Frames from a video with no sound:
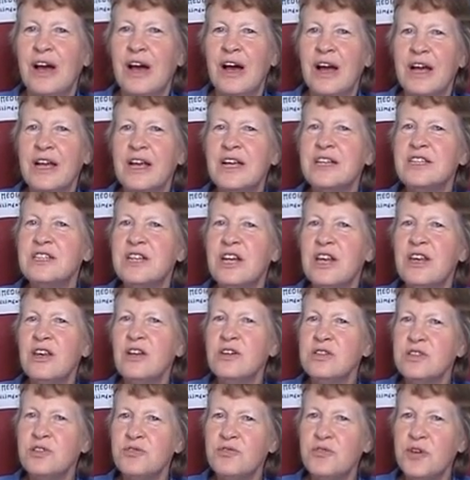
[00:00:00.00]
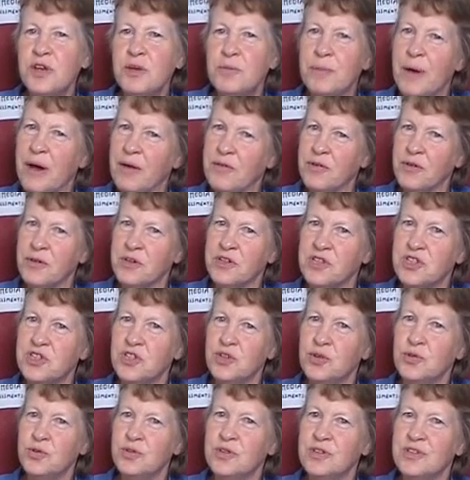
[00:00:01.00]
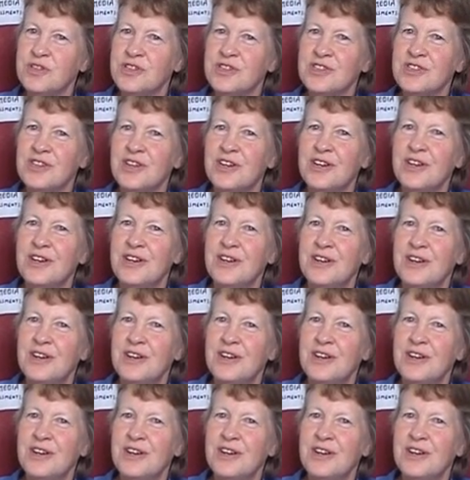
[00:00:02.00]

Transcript: I get a lot of feedback from the students